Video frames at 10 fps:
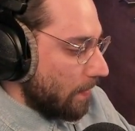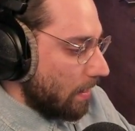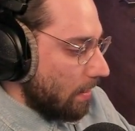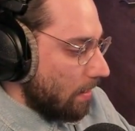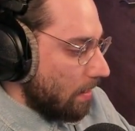
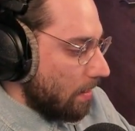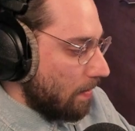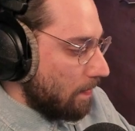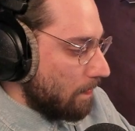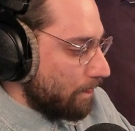
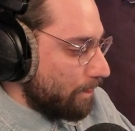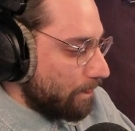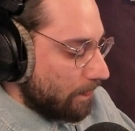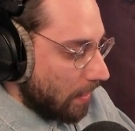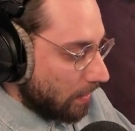
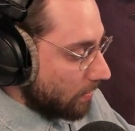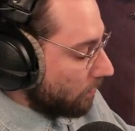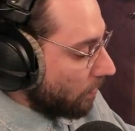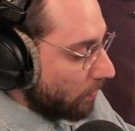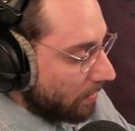That's it
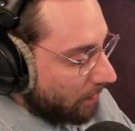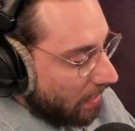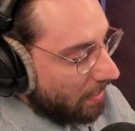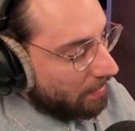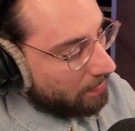for week
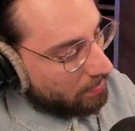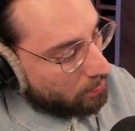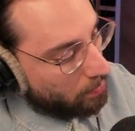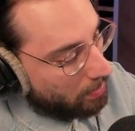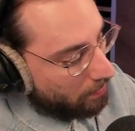5.
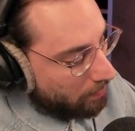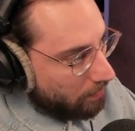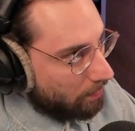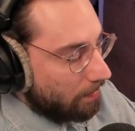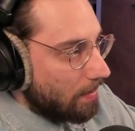That's one
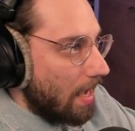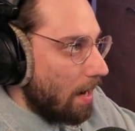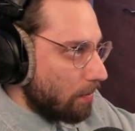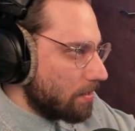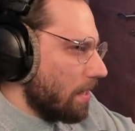of, I
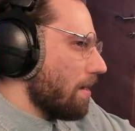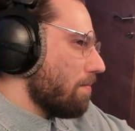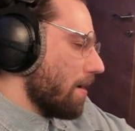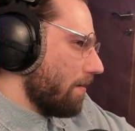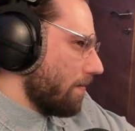would say,
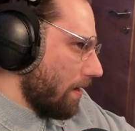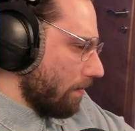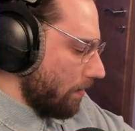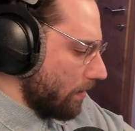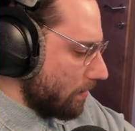my
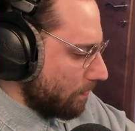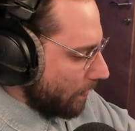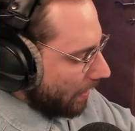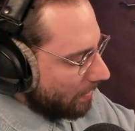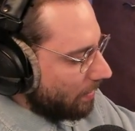favorite,
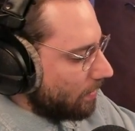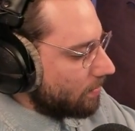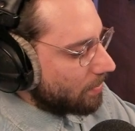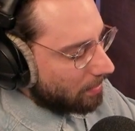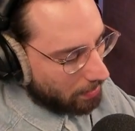but I think
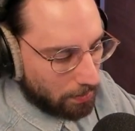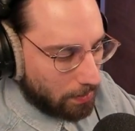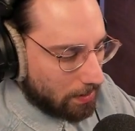there's another